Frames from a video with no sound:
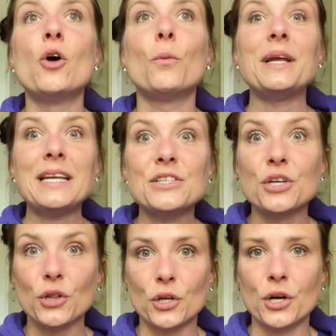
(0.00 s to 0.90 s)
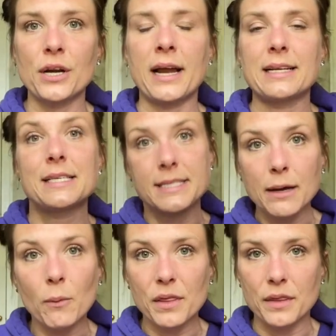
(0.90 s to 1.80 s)
We need to learn how to
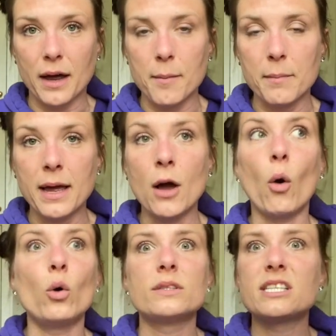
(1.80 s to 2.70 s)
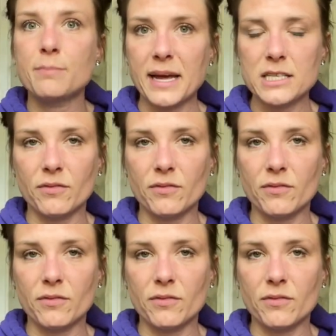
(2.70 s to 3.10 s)
sit with them, hold space